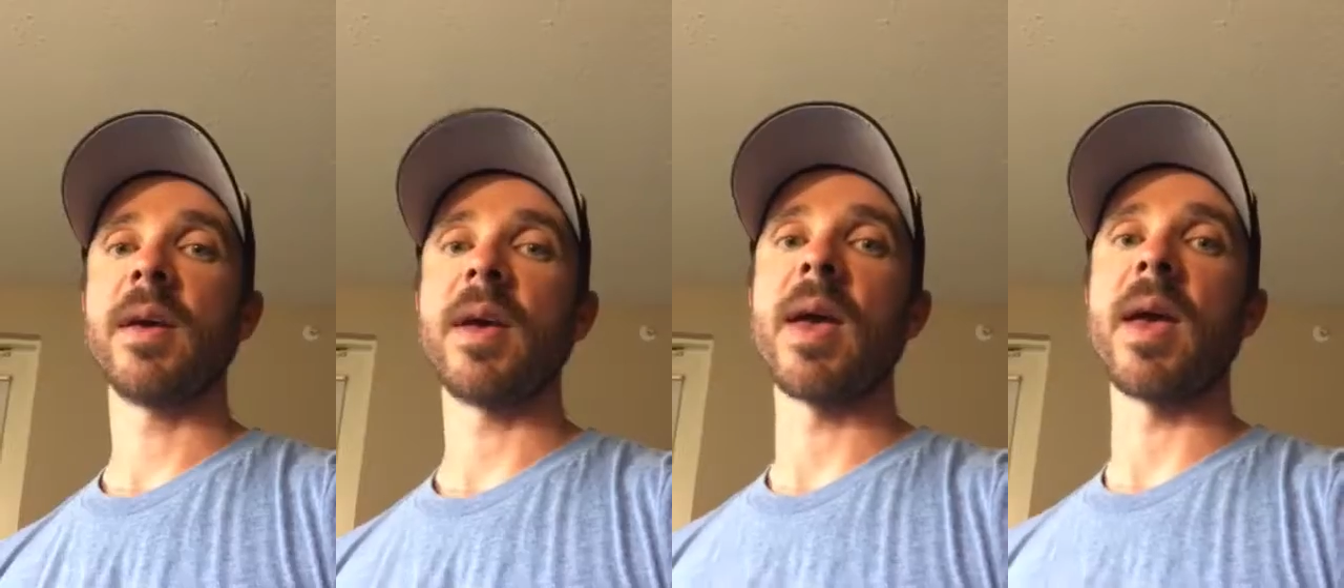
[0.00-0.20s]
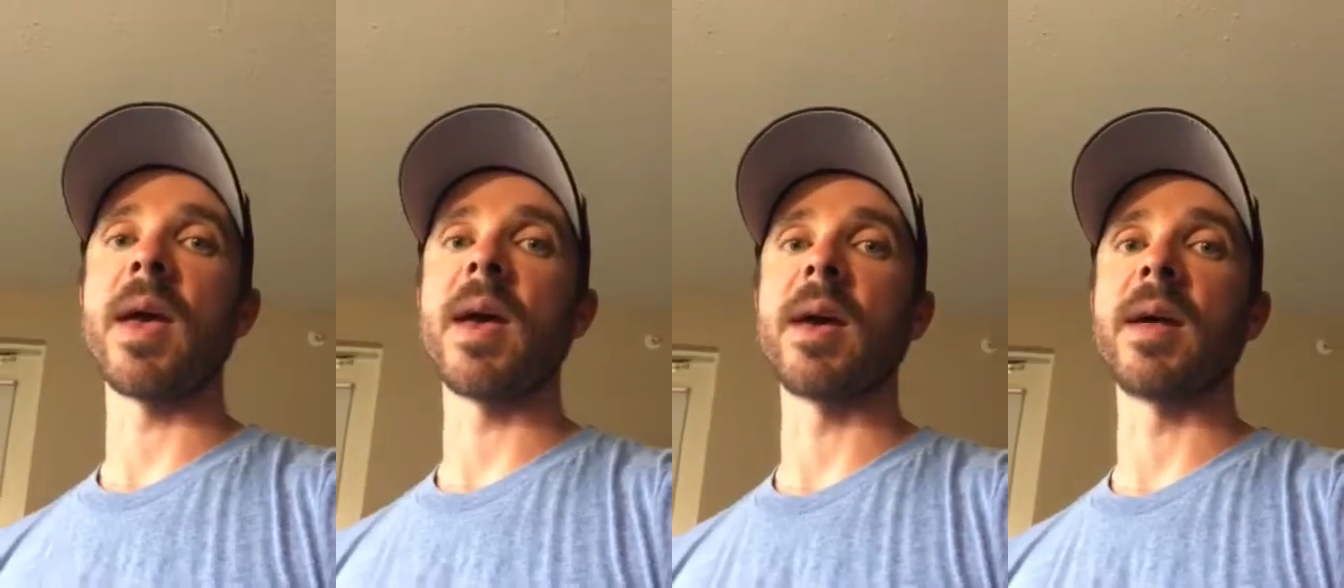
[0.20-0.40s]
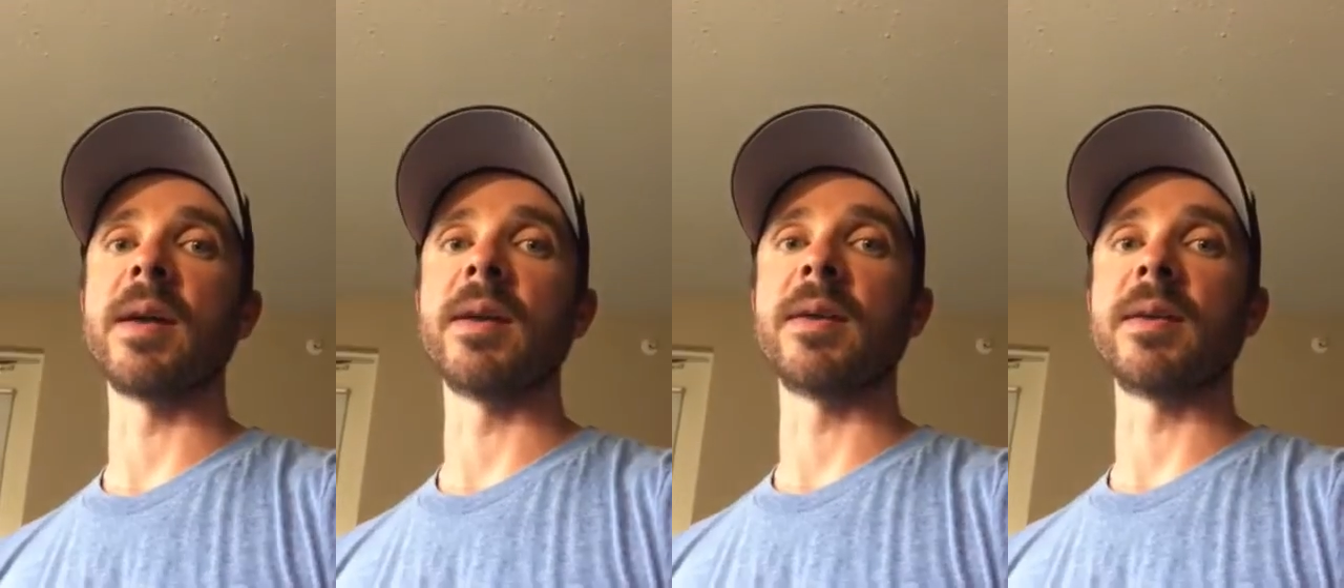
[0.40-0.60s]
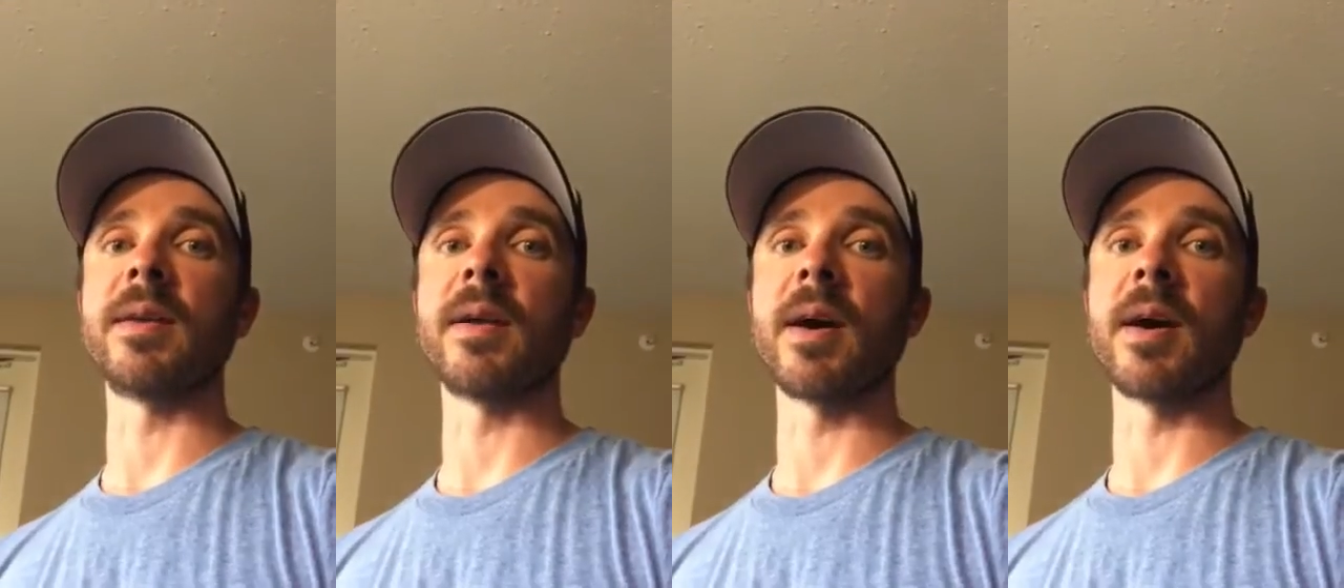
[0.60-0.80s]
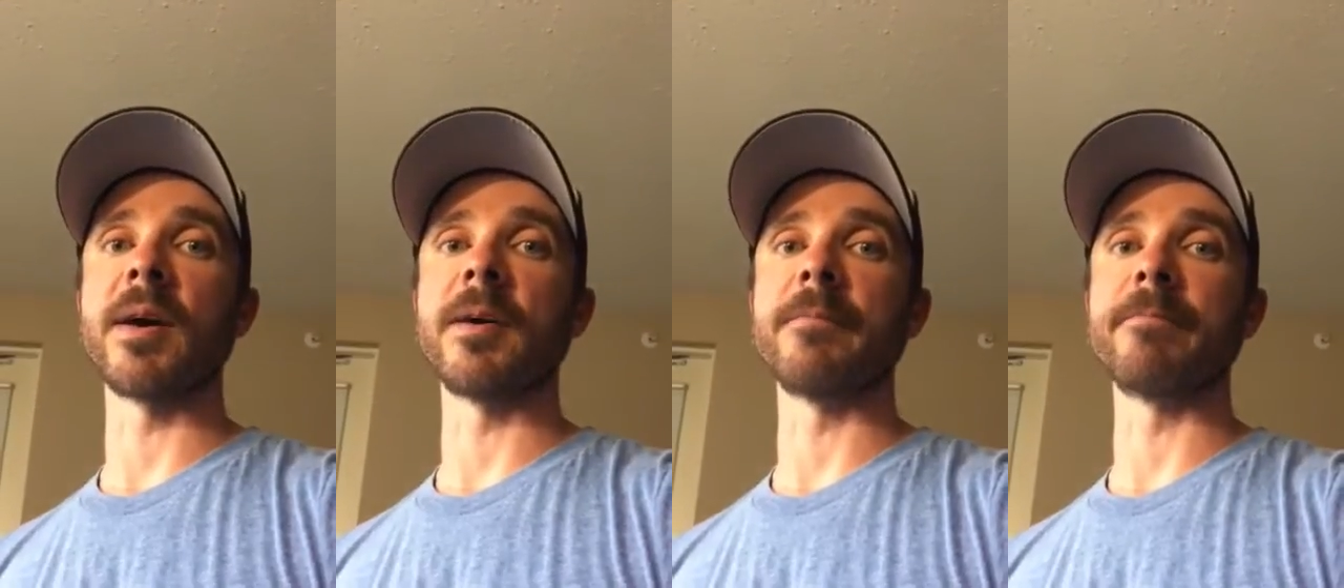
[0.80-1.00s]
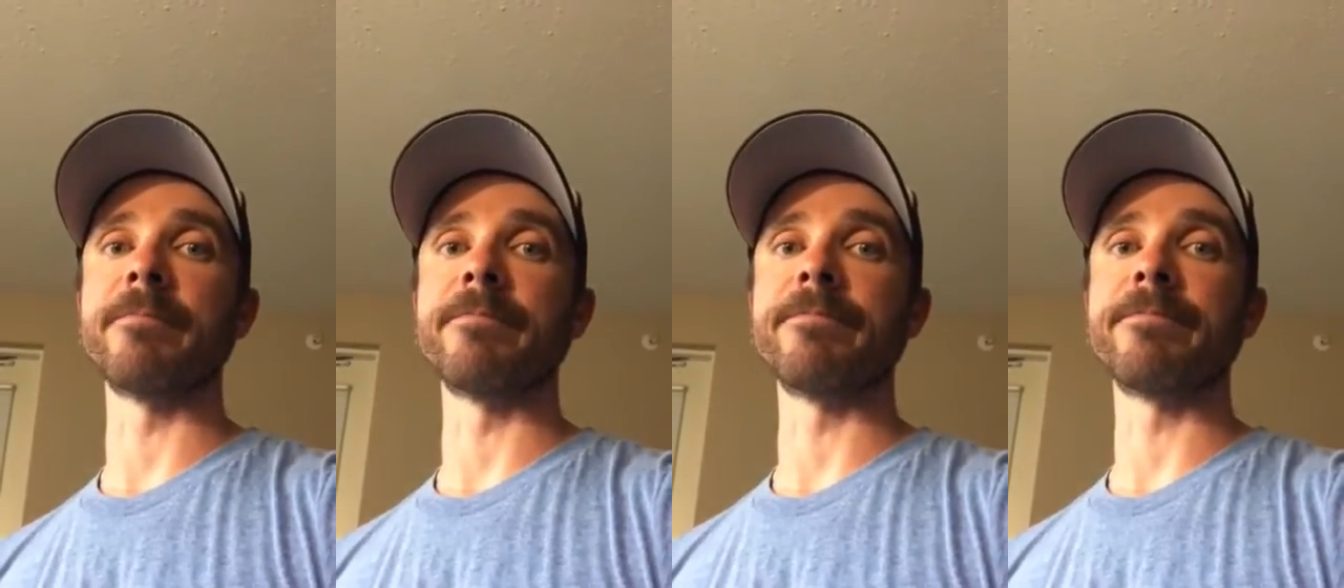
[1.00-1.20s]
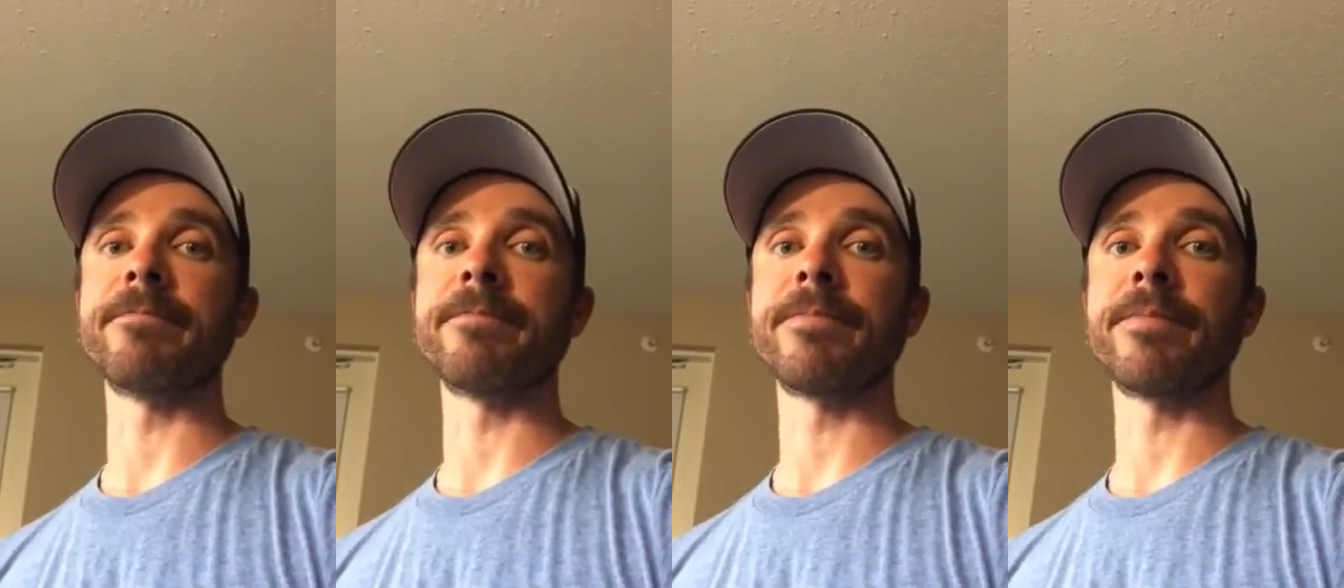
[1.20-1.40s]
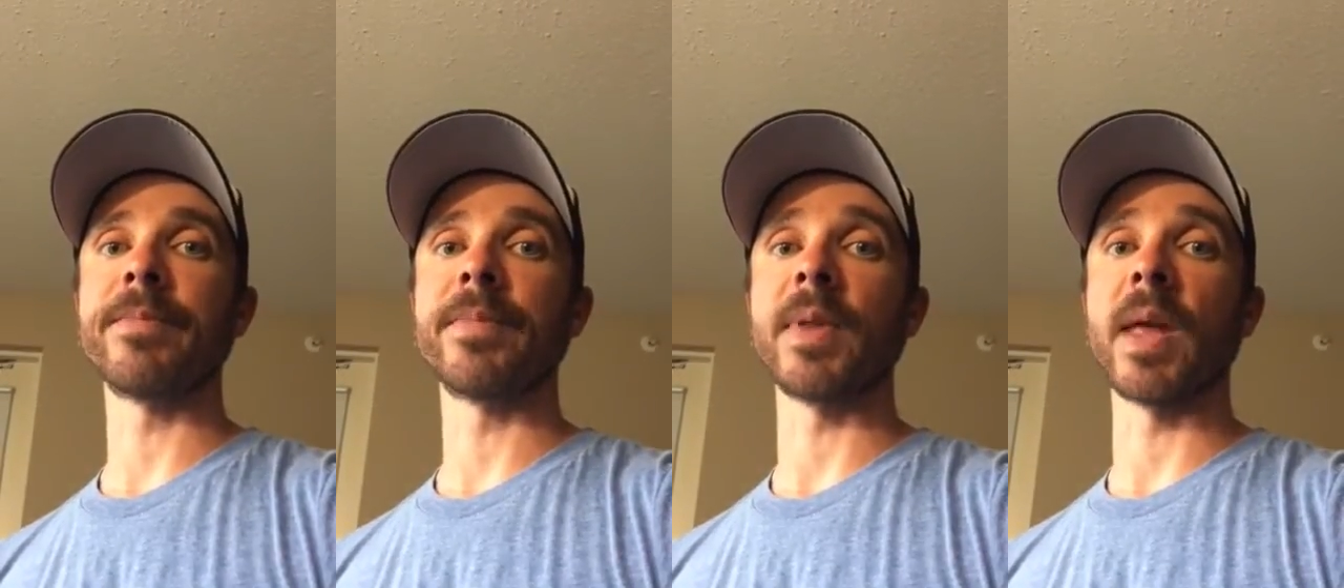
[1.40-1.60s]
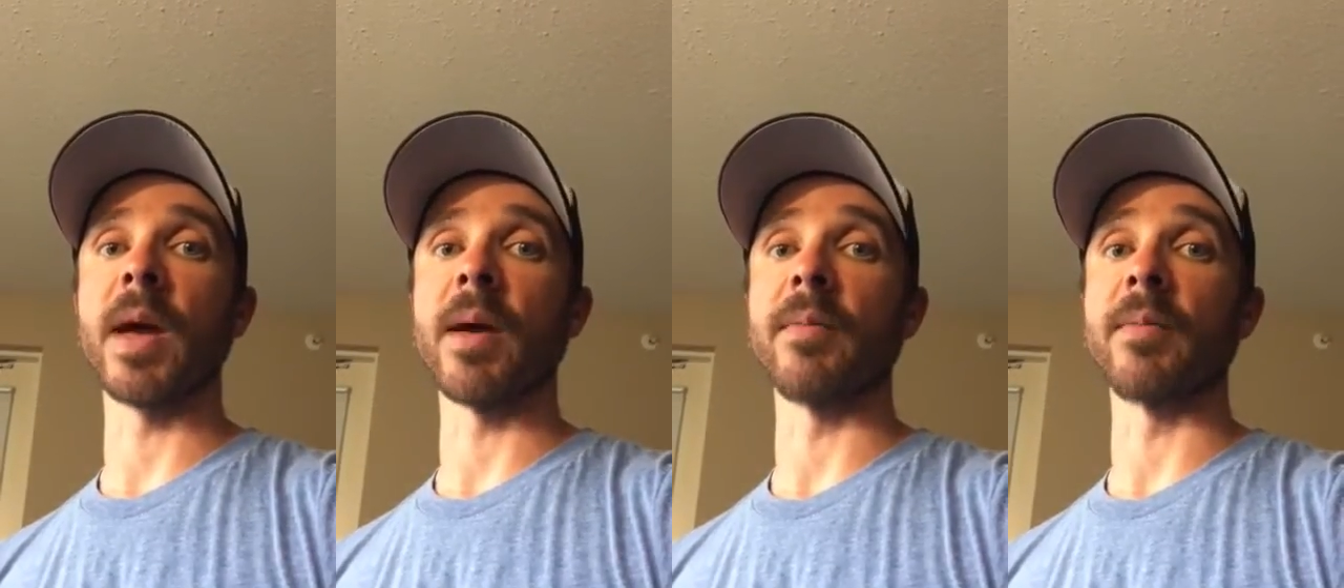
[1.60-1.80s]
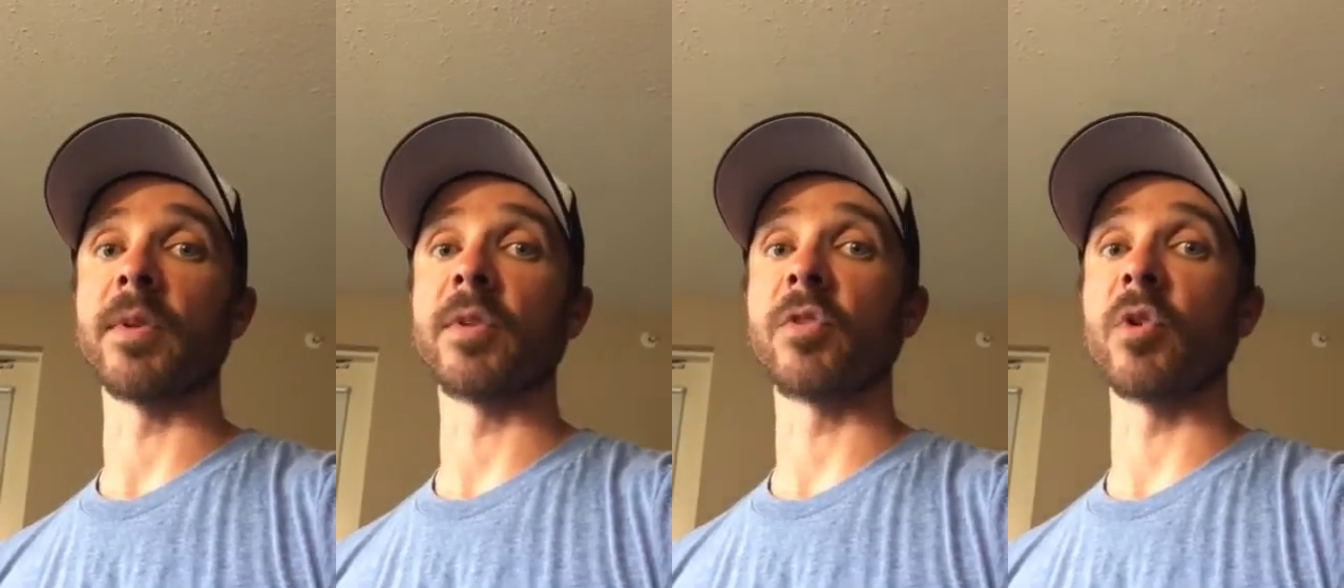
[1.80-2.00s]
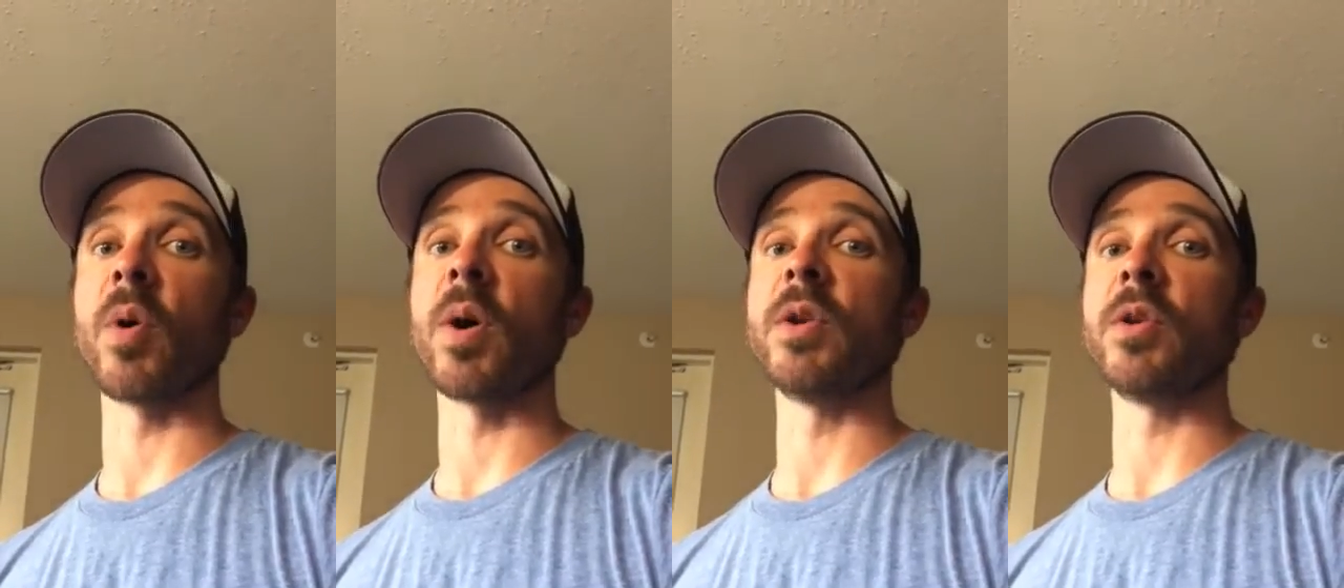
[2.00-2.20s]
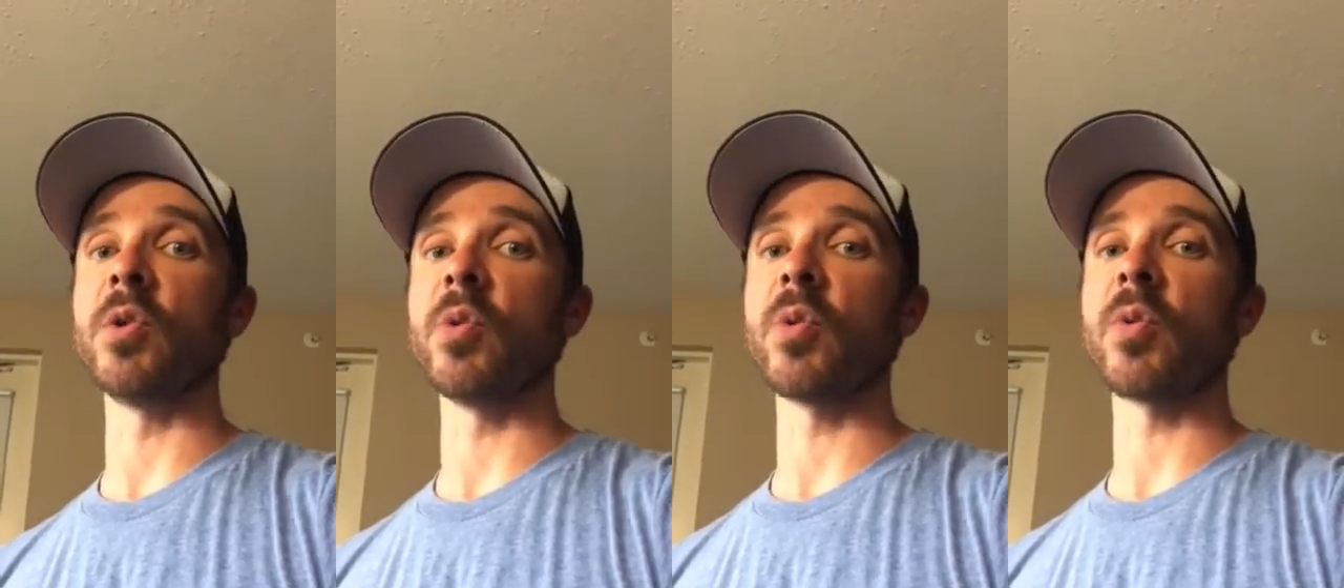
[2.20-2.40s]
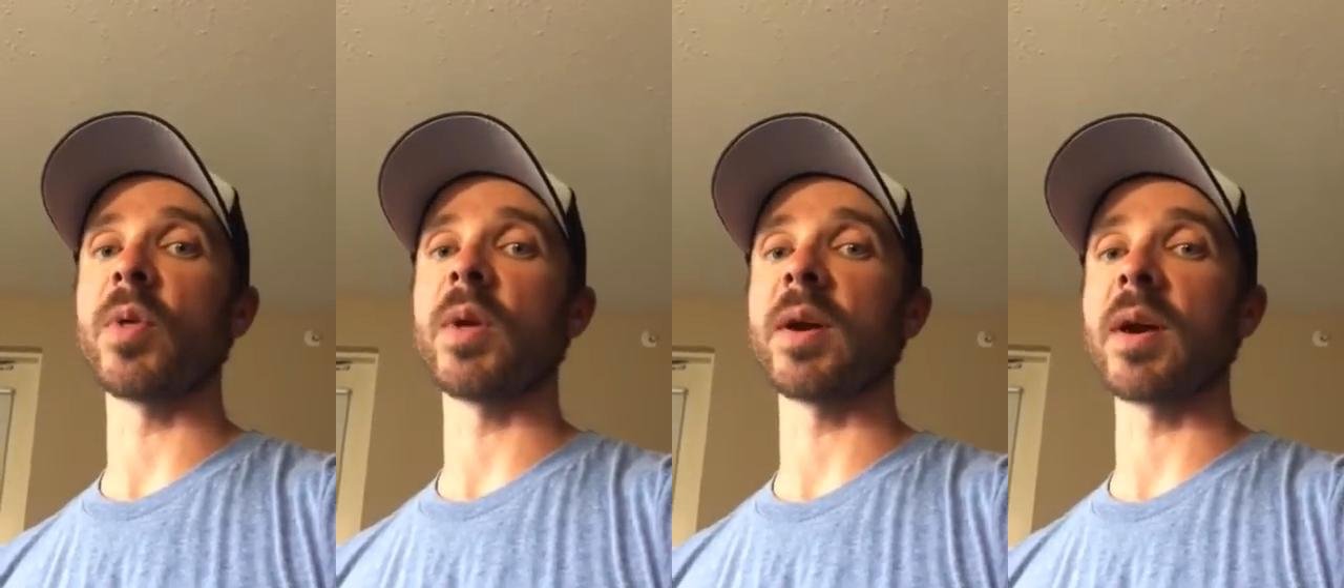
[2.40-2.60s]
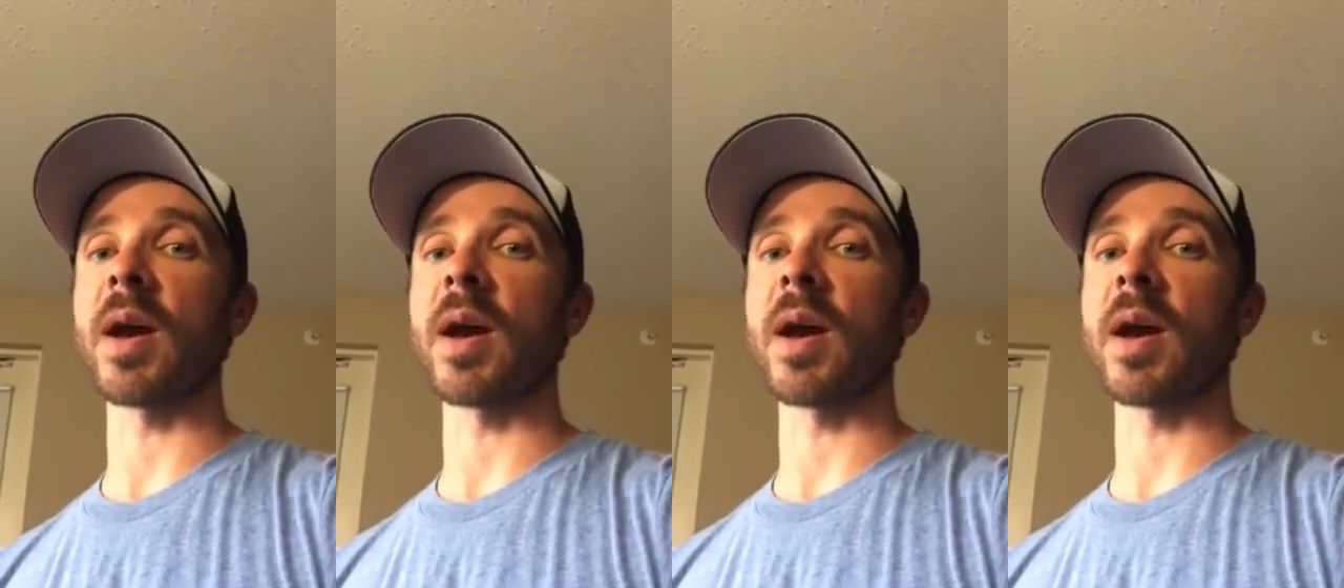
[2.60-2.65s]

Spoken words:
And yeah, so I do